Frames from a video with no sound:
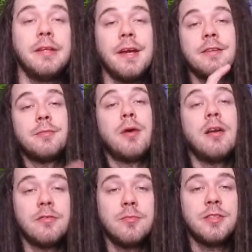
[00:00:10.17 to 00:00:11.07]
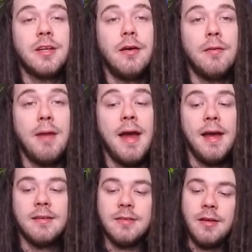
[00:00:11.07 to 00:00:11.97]
looking at some products from Skunk
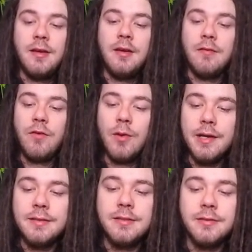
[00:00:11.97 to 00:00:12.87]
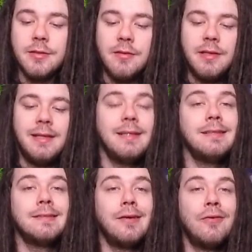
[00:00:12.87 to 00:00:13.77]
Bags. Before we get into it, let's go ahead and hit
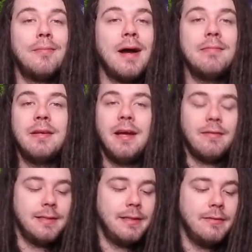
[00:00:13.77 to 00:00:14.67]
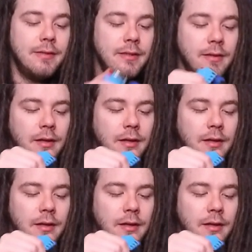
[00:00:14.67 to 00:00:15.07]
this old pipe. You know how we do it.